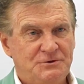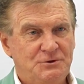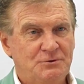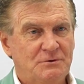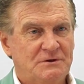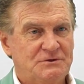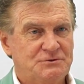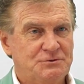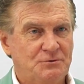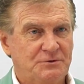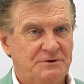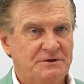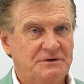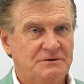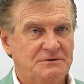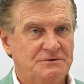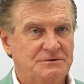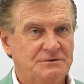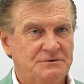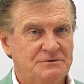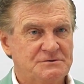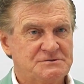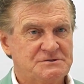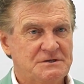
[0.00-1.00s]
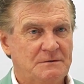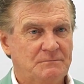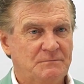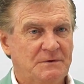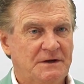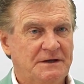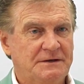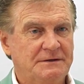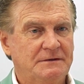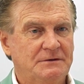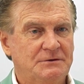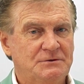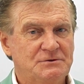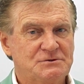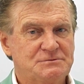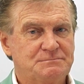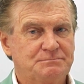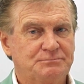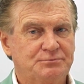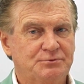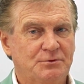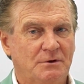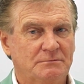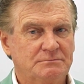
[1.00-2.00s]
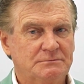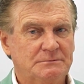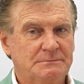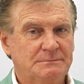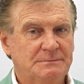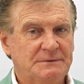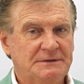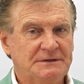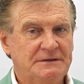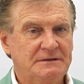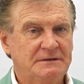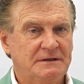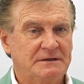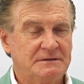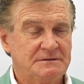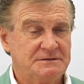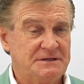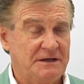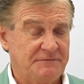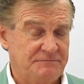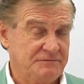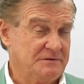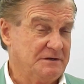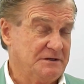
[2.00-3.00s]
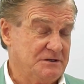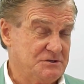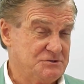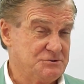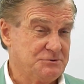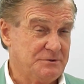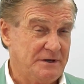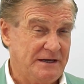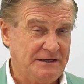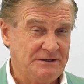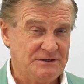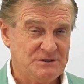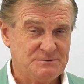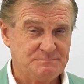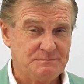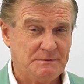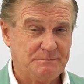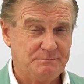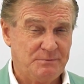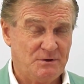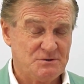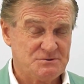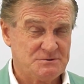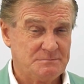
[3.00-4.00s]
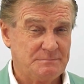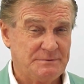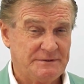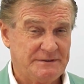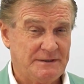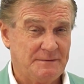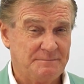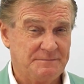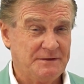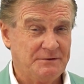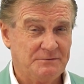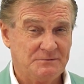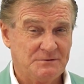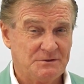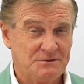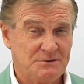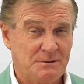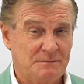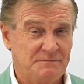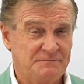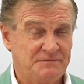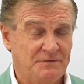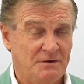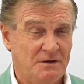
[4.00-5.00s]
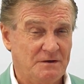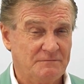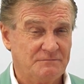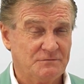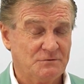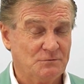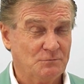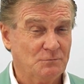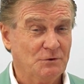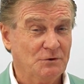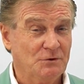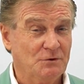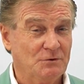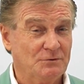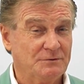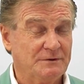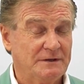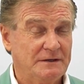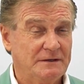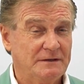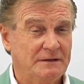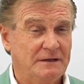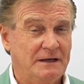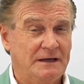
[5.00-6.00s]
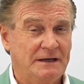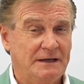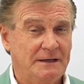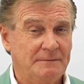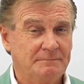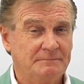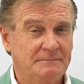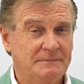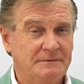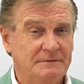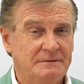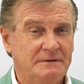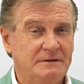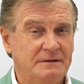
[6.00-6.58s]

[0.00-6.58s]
You are talking to someone who's probably, definitely Australia's, but possibly up there in the top five of the world um,